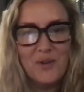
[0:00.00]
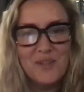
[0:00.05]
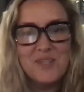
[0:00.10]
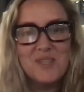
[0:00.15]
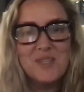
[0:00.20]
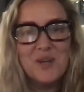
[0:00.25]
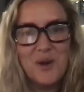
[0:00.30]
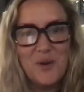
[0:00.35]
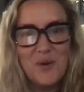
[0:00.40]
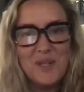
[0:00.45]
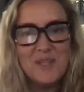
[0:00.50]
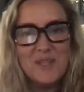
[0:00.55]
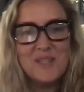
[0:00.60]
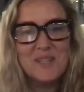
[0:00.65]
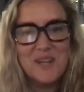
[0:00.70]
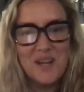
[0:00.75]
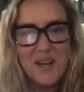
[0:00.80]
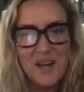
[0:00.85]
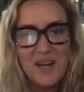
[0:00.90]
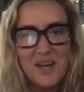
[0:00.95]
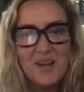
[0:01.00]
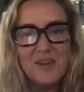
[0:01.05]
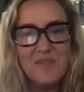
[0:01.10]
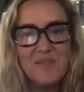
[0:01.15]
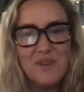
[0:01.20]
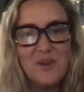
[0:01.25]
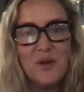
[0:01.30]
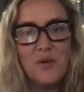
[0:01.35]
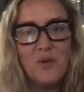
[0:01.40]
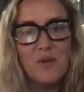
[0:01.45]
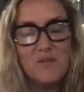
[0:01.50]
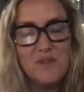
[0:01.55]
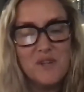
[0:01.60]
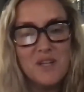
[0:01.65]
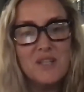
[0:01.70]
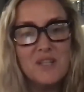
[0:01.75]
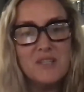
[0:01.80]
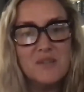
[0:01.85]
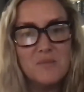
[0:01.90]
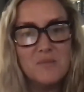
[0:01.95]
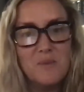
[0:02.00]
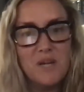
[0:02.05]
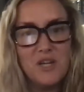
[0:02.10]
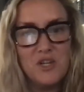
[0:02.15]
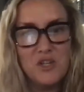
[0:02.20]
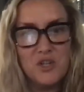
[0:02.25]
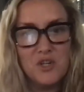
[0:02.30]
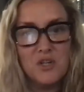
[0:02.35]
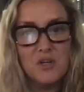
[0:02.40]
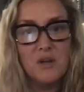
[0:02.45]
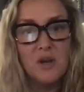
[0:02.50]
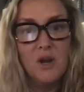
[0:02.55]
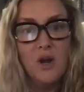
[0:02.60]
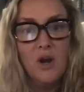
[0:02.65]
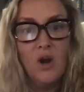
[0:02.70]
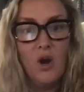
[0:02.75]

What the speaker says: So it's kind of, we've done some major